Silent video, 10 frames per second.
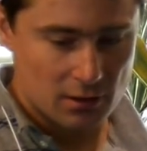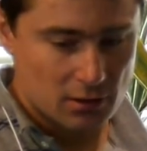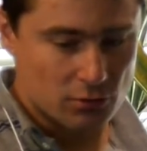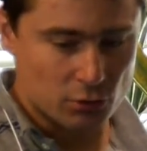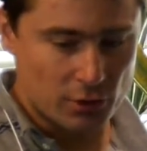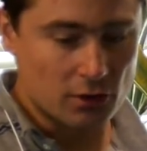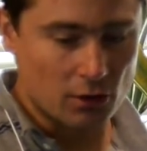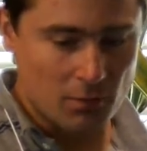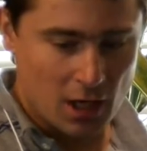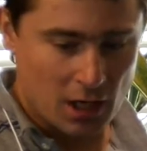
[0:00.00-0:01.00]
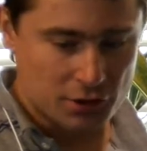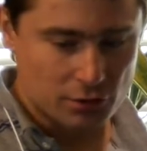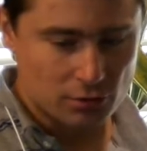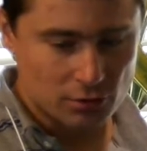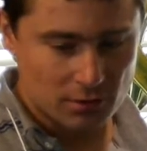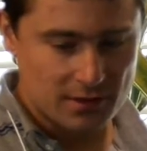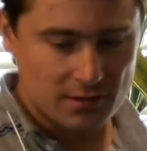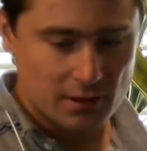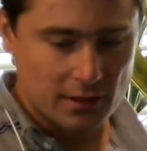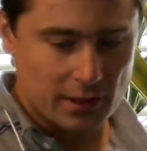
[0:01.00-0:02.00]
what we call modules,
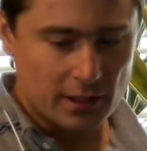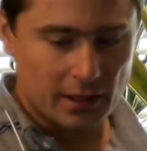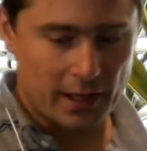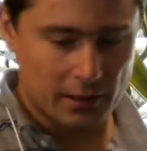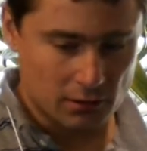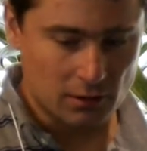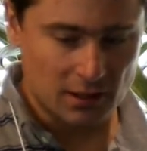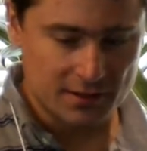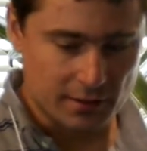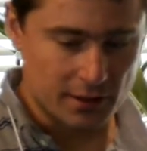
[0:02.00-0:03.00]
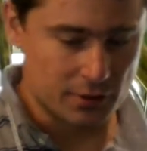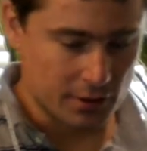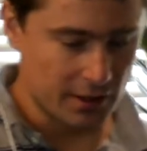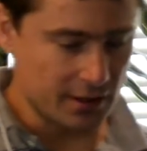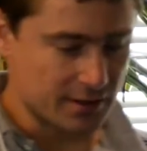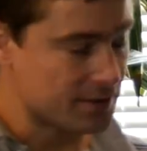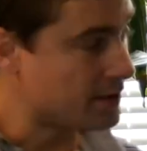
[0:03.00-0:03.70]
in hierarchical clustering trees.